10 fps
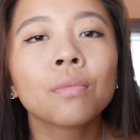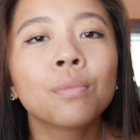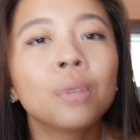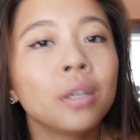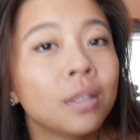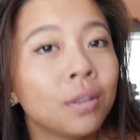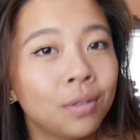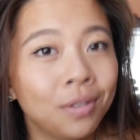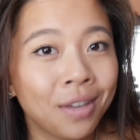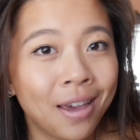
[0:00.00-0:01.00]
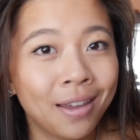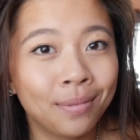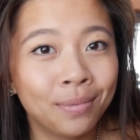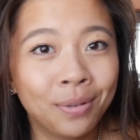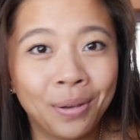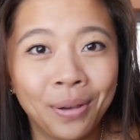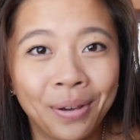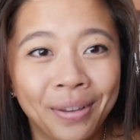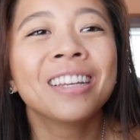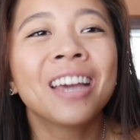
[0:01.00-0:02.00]
Please don't do
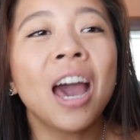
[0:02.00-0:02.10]
that.